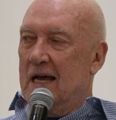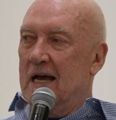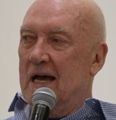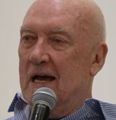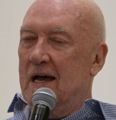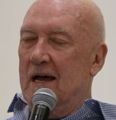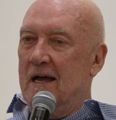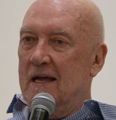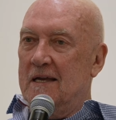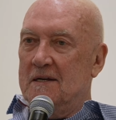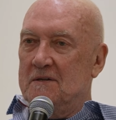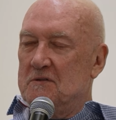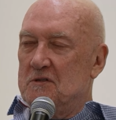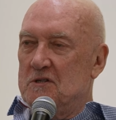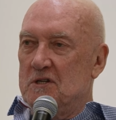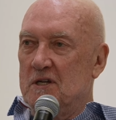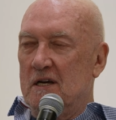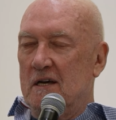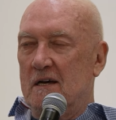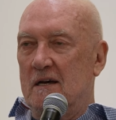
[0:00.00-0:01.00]
and
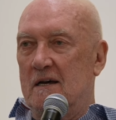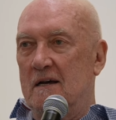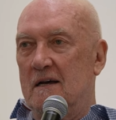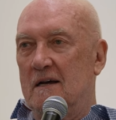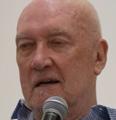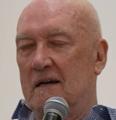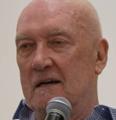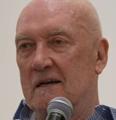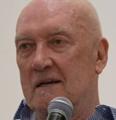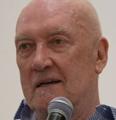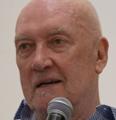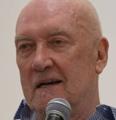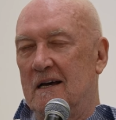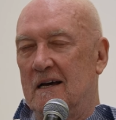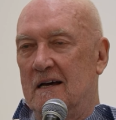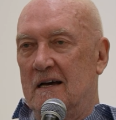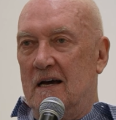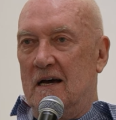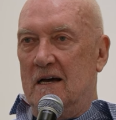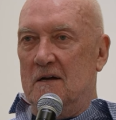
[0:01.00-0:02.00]
I
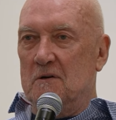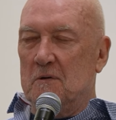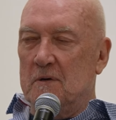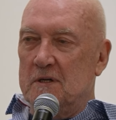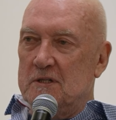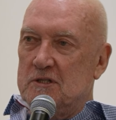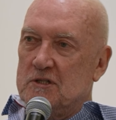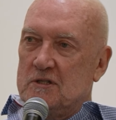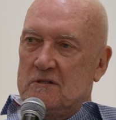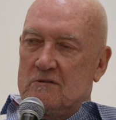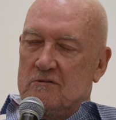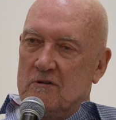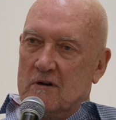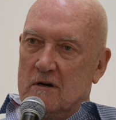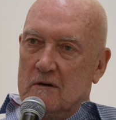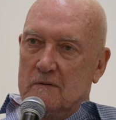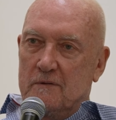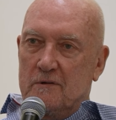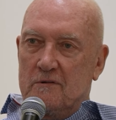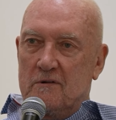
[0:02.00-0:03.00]
always
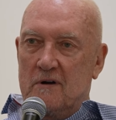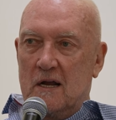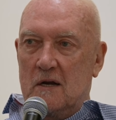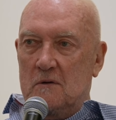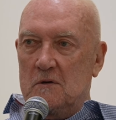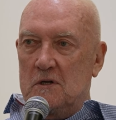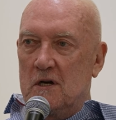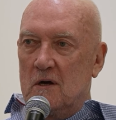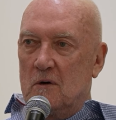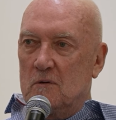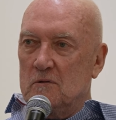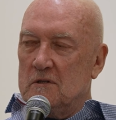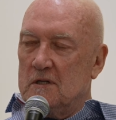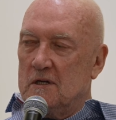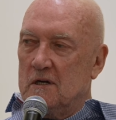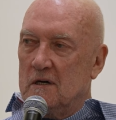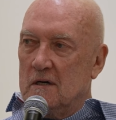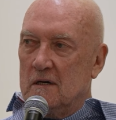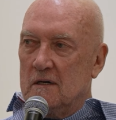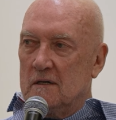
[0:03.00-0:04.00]
drove around in old
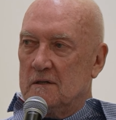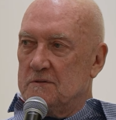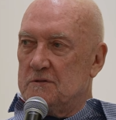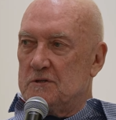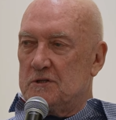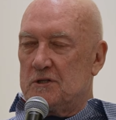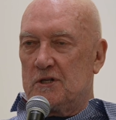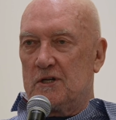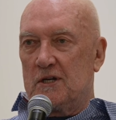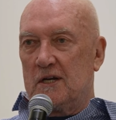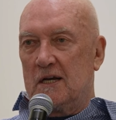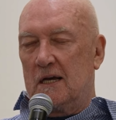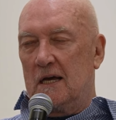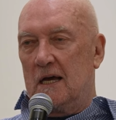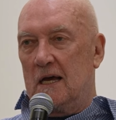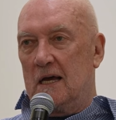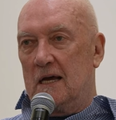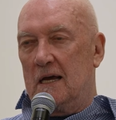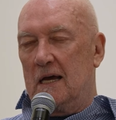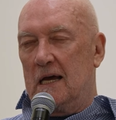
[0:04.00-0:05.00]
cars.
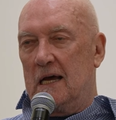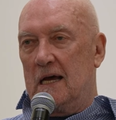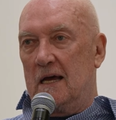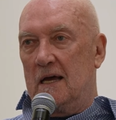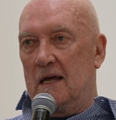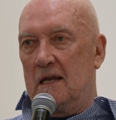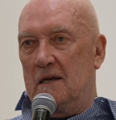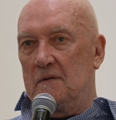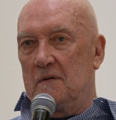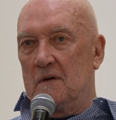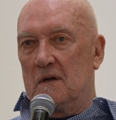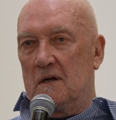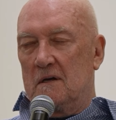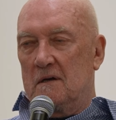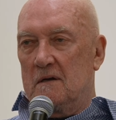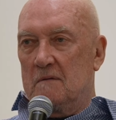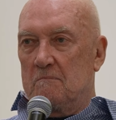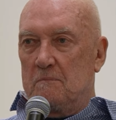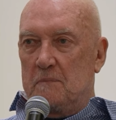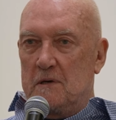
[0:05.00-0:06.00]
And
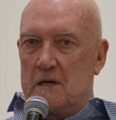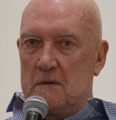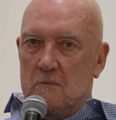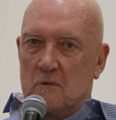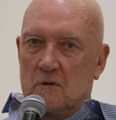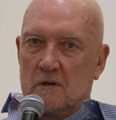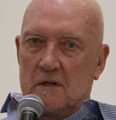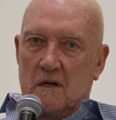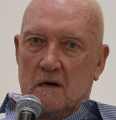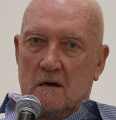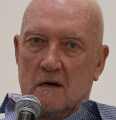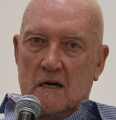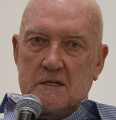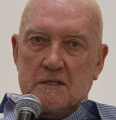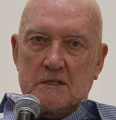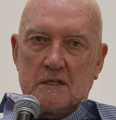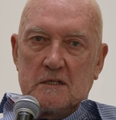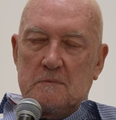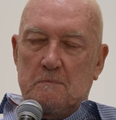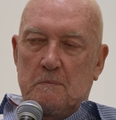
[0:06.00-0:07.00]
people are
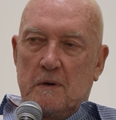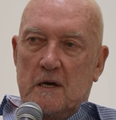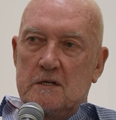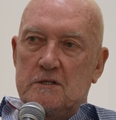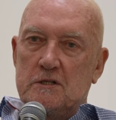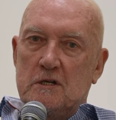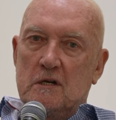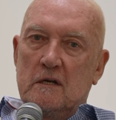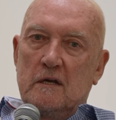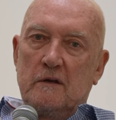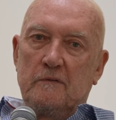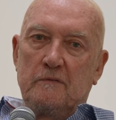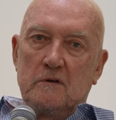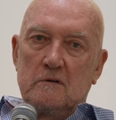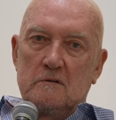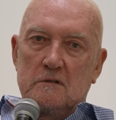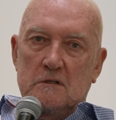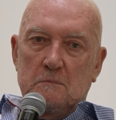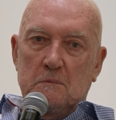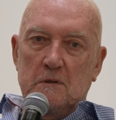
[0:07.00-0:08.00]
nice, especially if
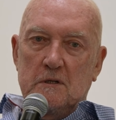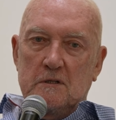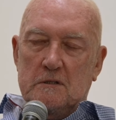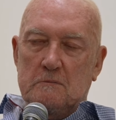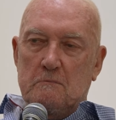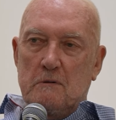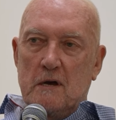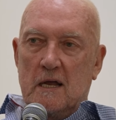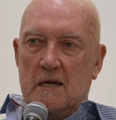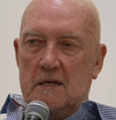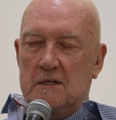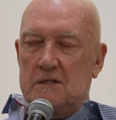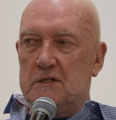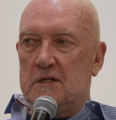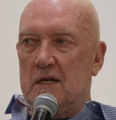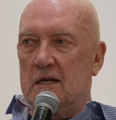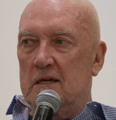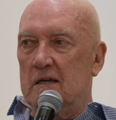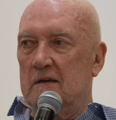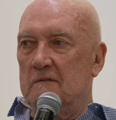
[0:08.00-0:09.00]
you speak Spanish.
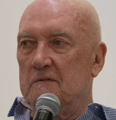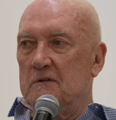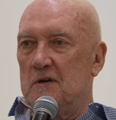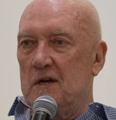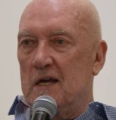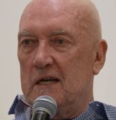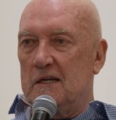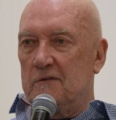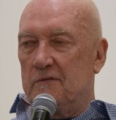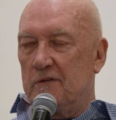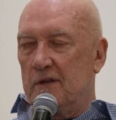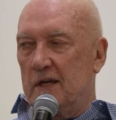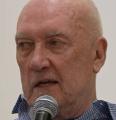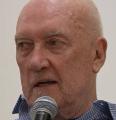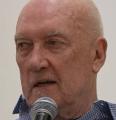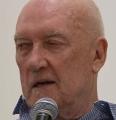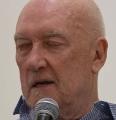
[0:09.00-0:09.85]
They give you anything.